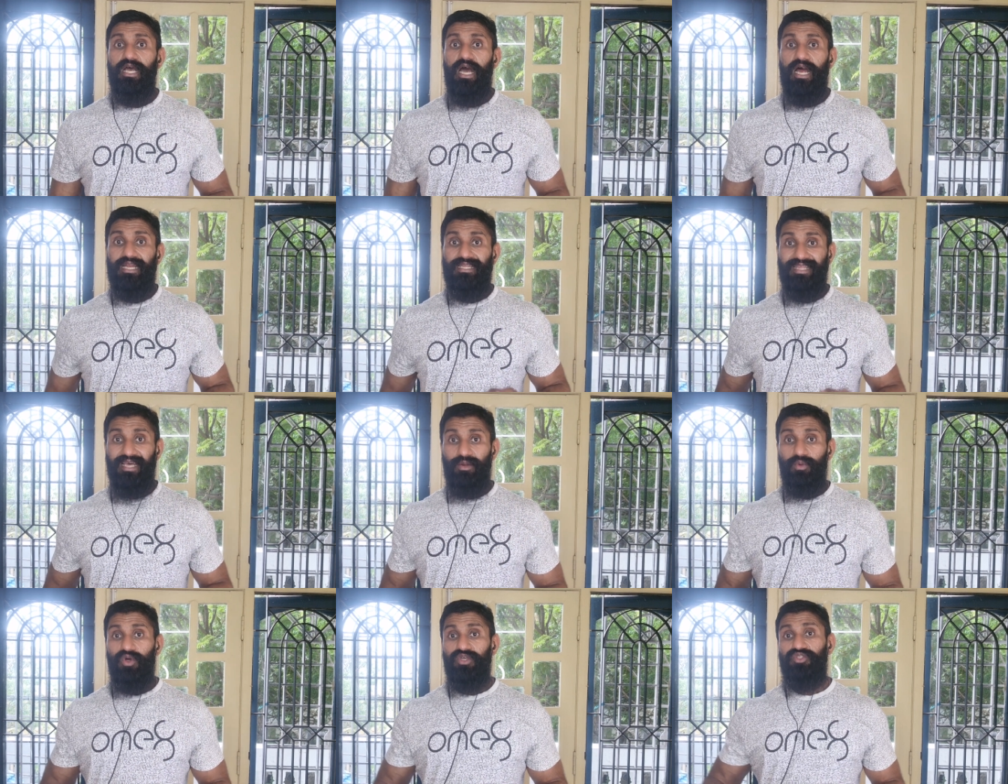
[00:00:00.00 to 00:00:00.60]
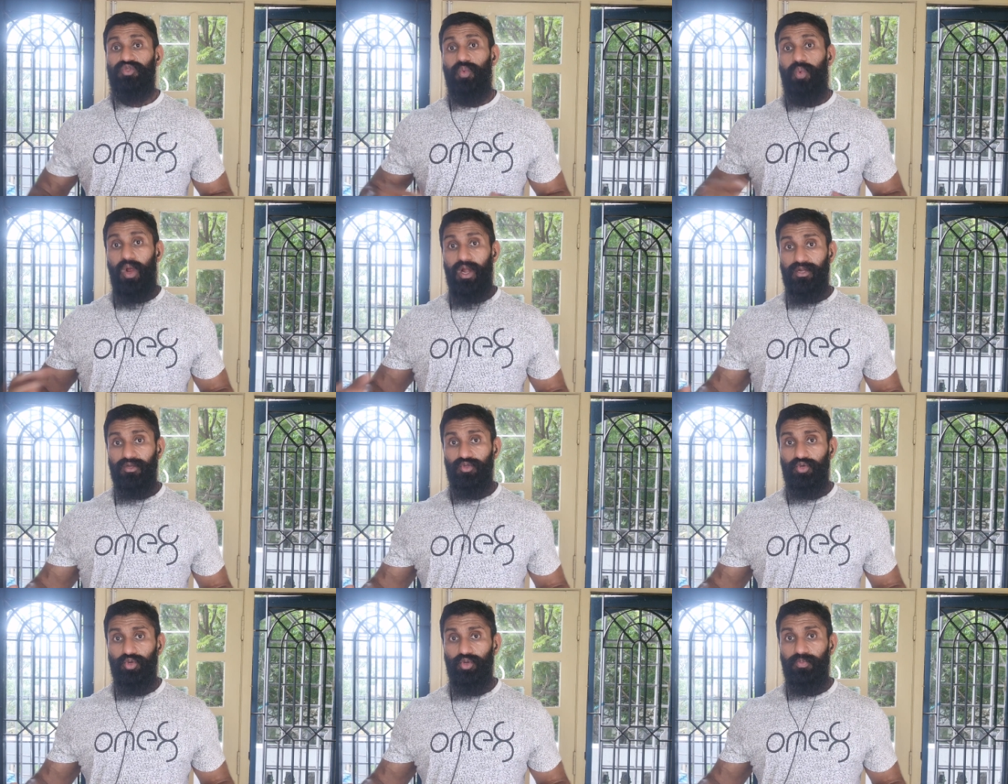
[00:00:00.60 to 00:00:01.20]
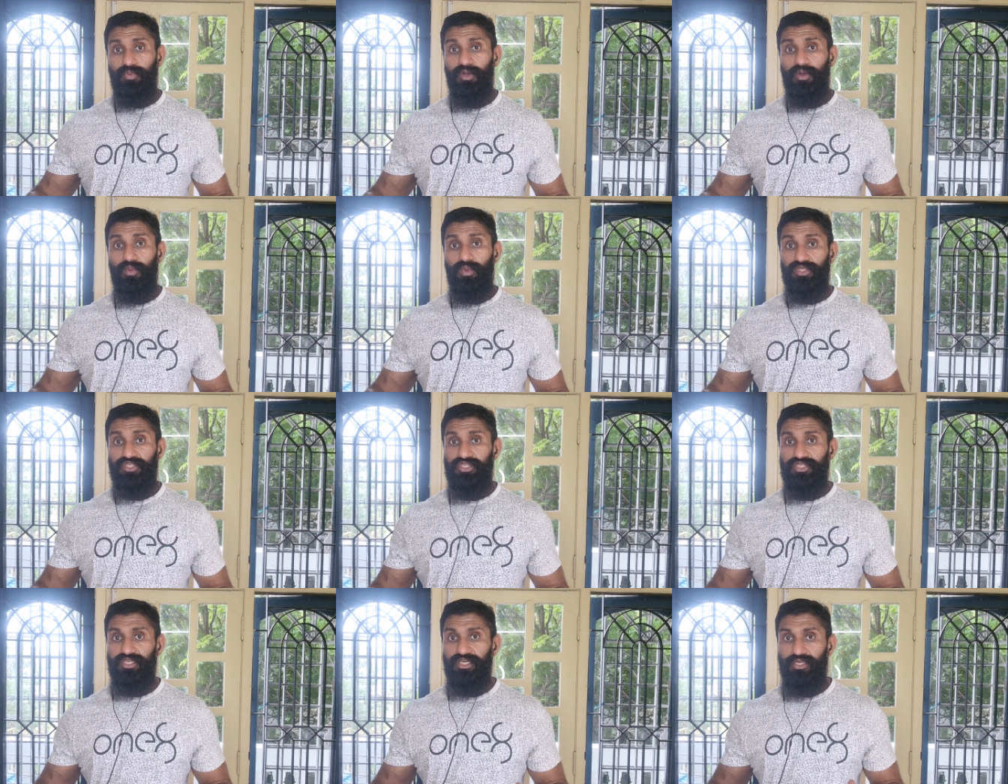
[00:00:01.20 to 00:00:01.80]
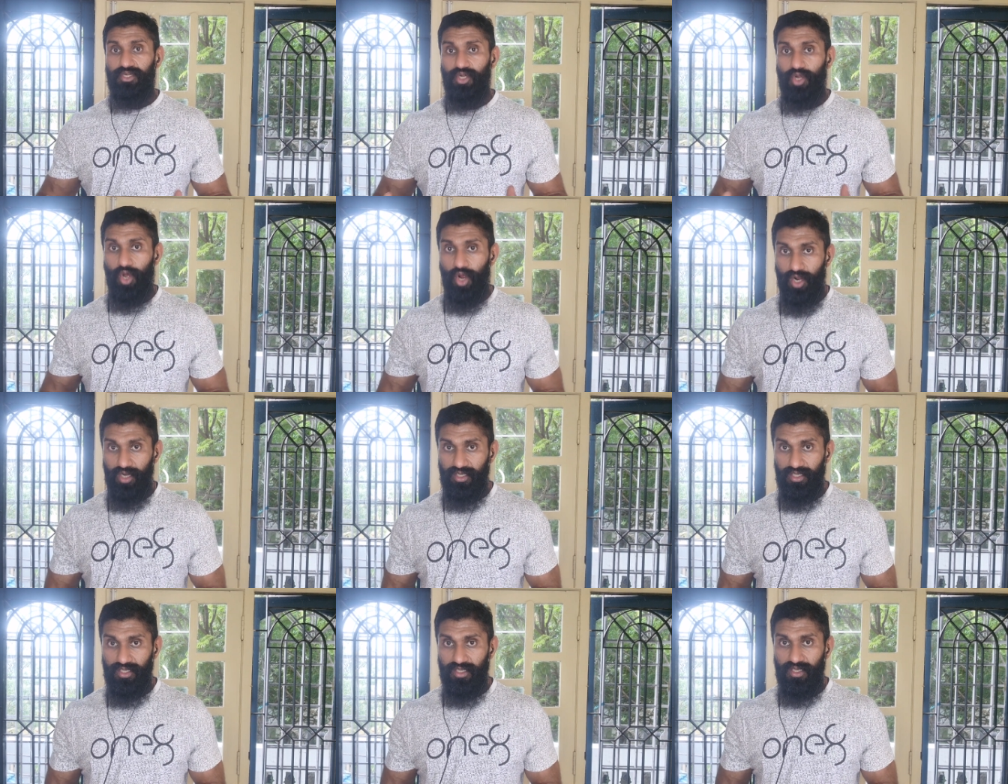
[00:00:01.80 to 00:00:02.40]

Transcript: And there was one group which did not